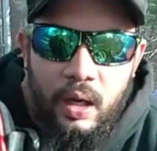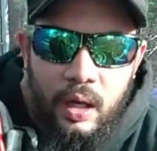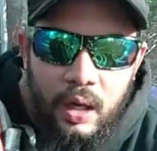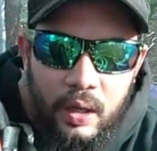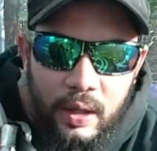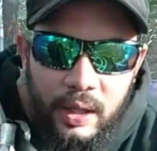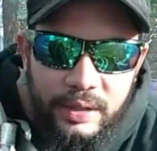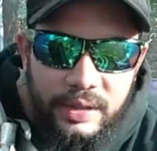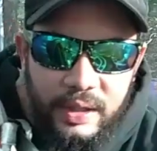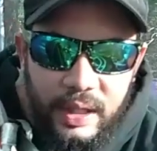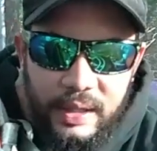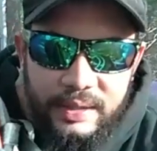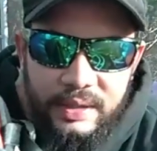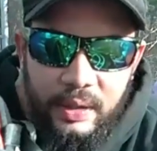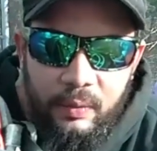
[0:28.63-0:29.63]
Alright, you
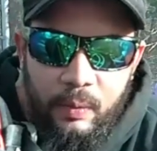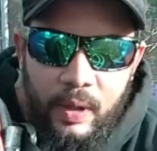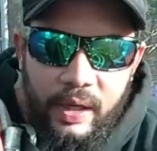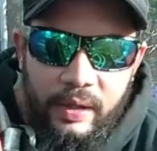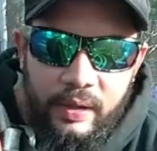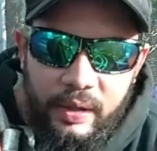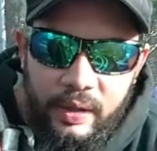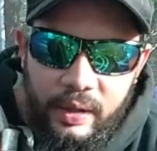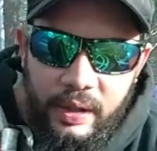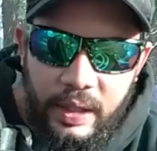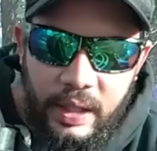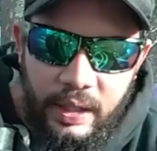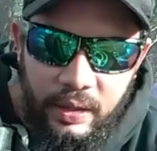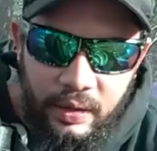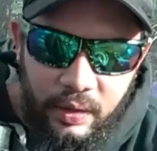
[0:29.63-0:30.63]
guys, so whether or
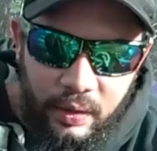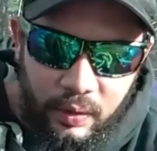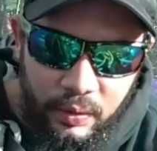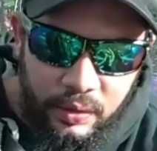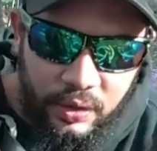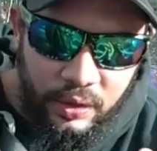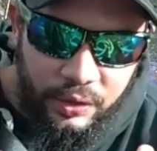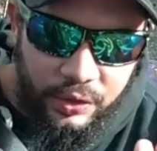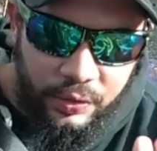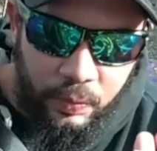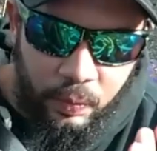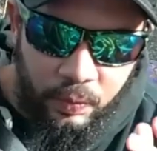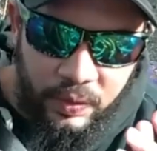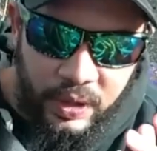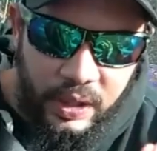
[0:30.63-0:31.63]
not you just
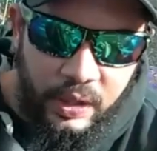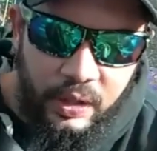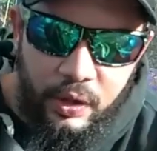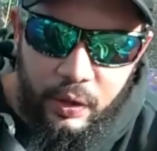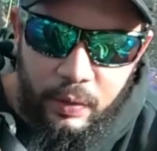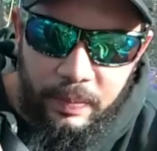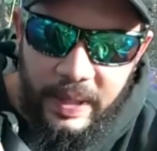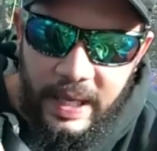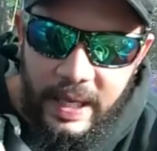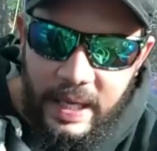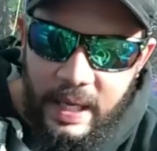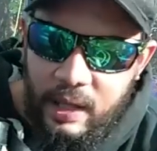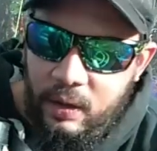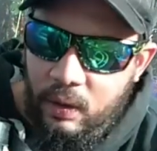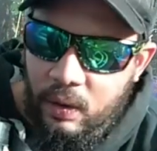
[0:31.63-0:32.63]
need a new
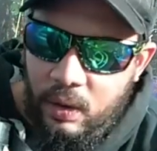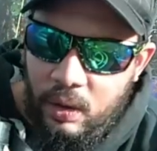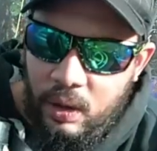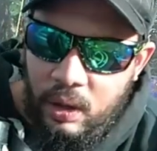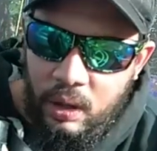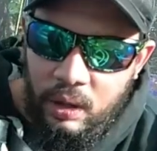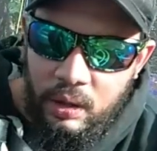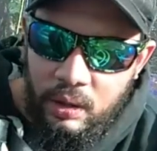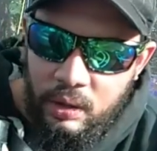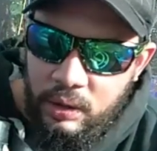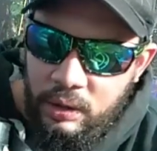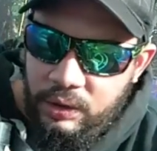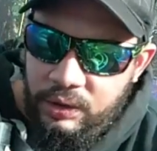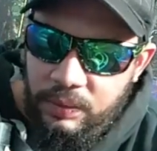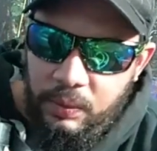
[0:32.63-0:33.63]
bag or
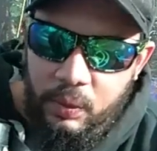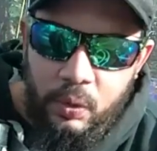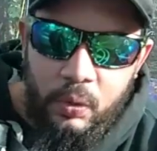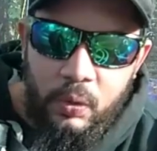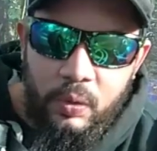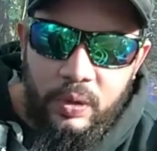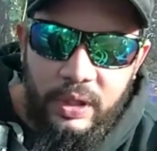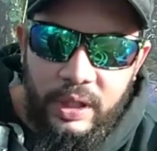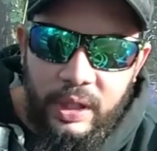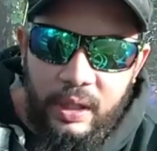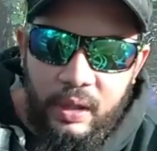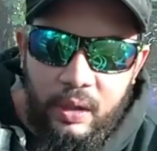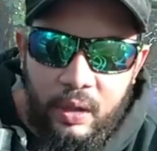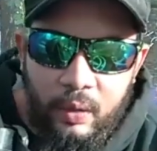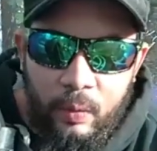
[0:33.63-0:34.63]
some cool
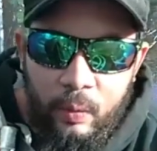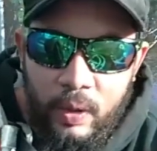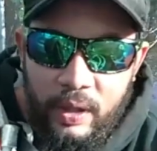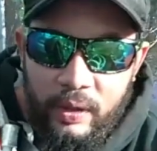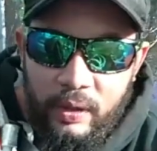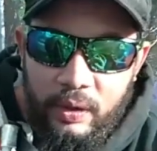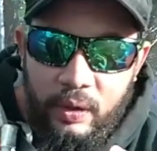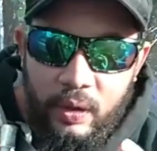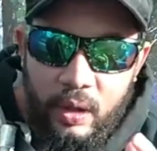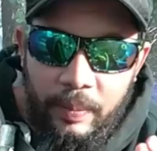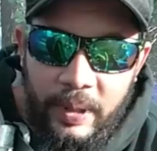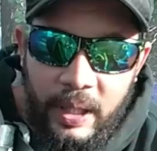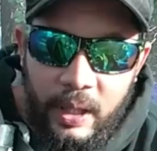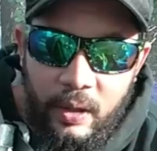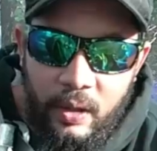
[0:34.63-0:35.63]
gear, or whether you're a
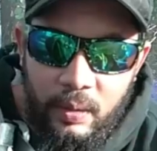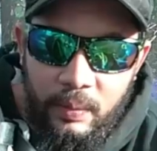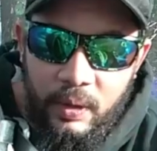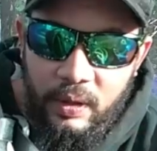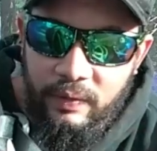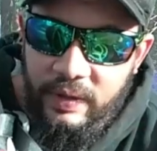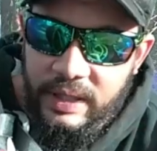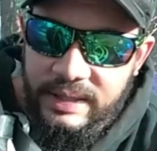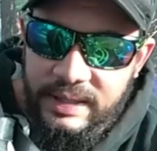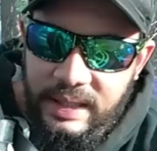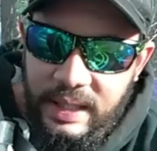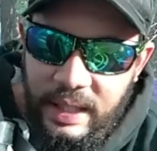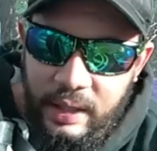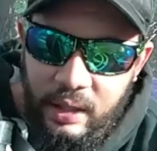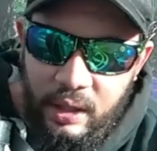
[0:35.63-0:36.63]
paranormal
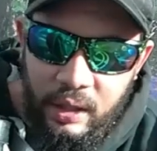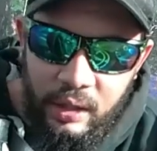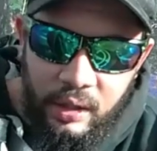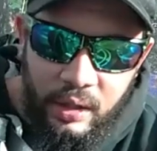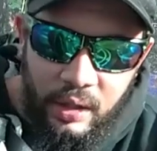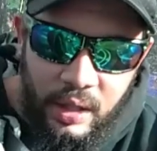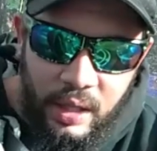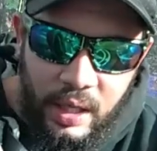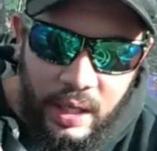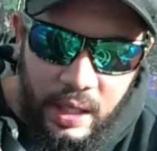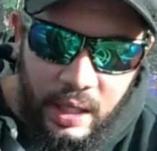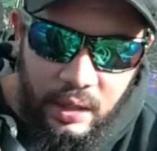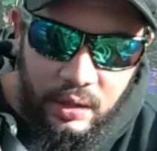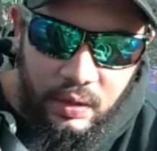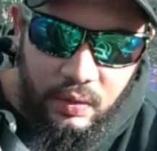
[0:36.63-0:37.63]
investigator
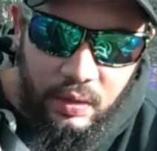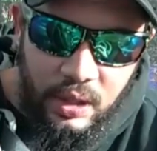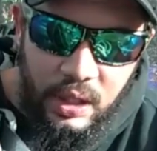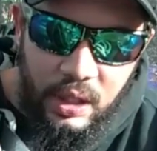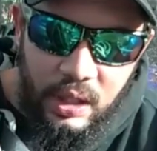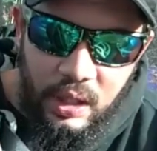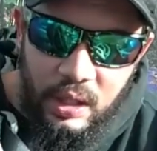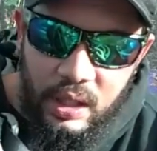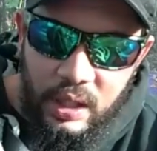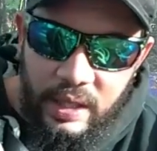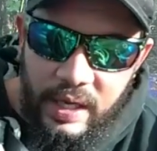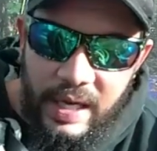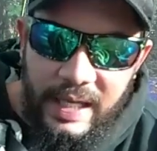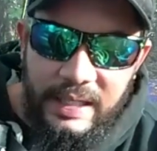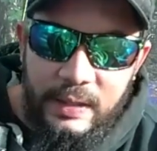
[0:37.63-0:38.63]
and you need a
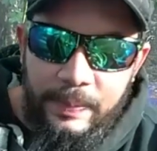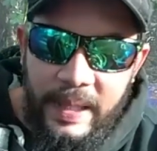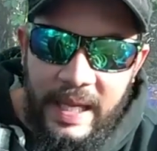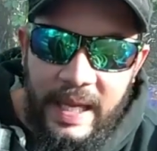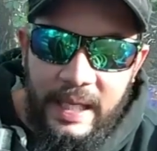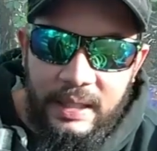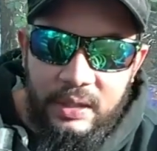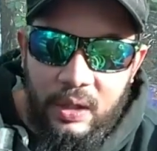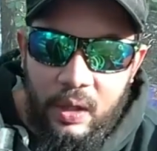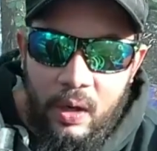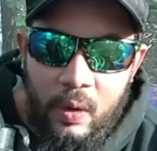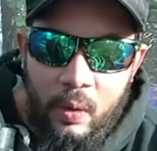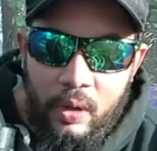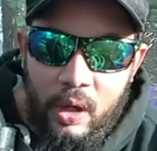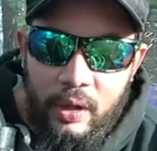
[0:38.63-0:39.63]
nice pack to
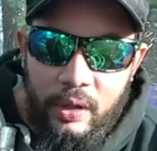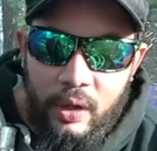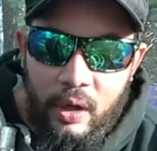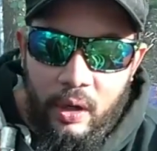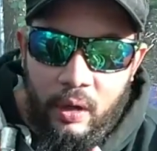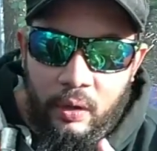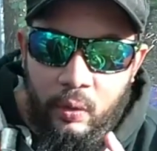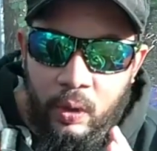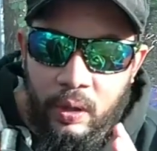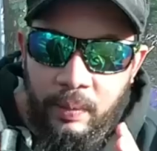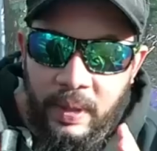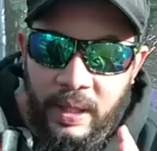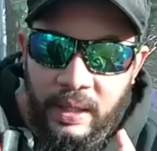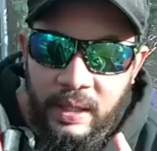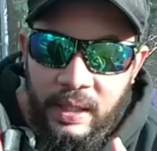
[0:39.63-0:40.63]
hold all your
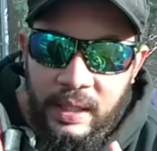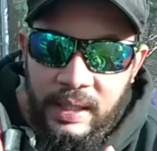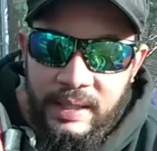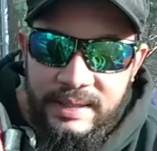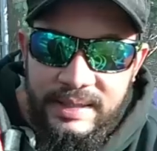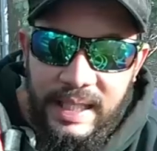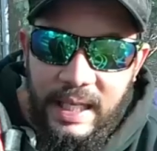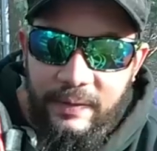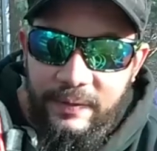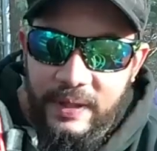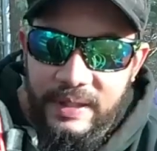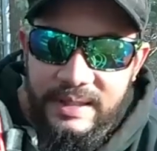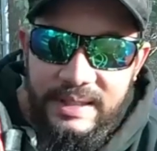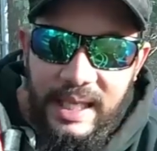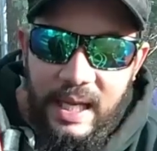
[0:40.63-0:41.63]
equipment safe
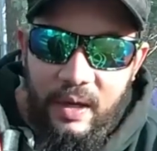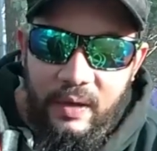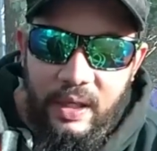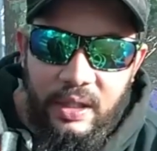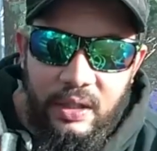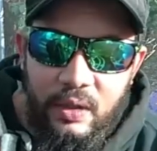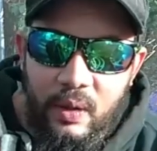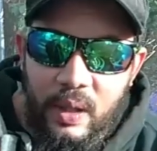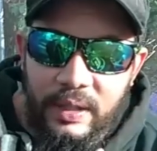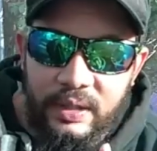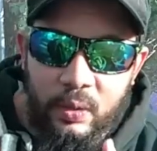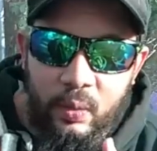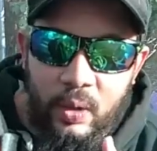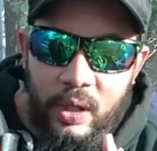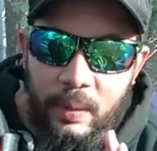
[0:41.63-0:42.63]
and sound and you don't have
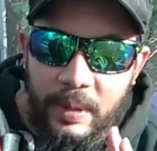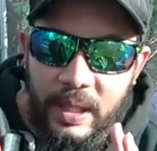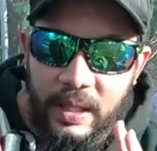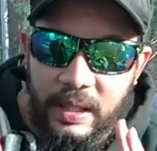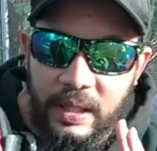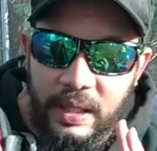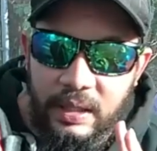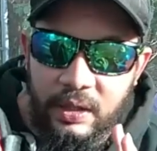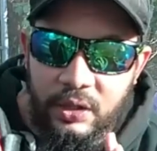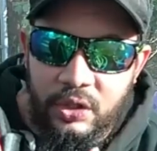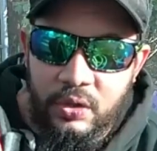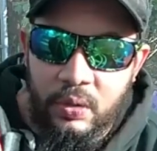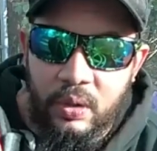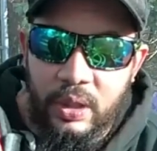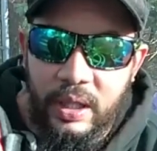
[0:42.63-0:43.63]
to worry about it getting
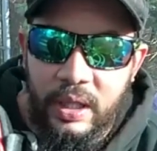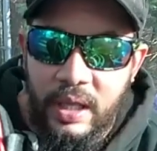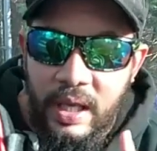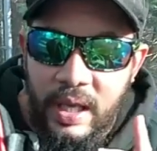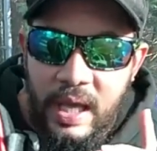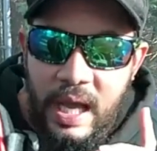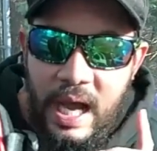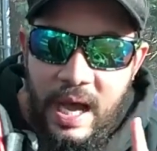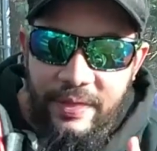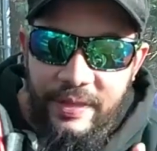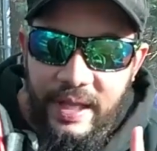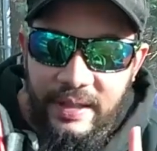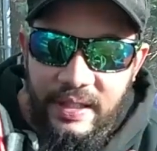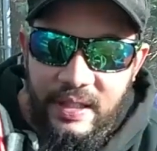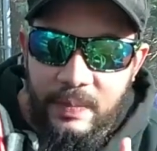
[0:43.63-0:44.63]
destroyed, I
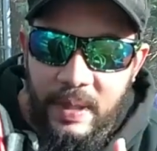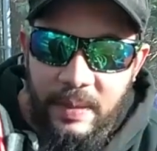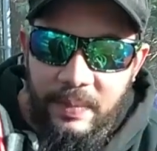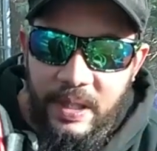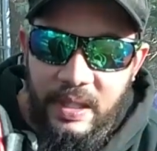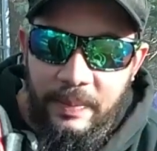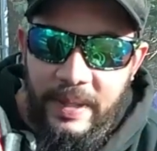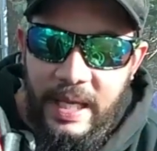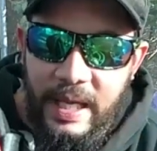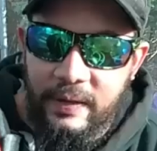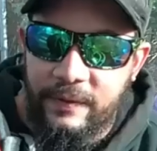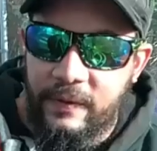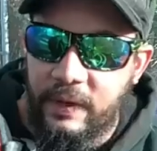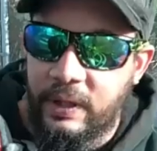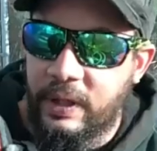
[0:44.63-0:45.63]
think this might be the bag
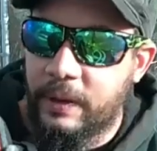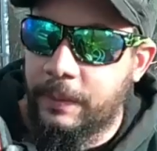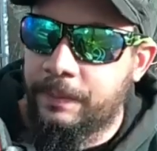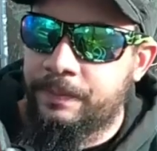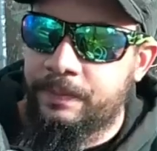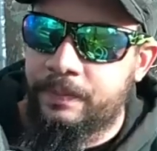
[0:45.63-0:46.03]
for you.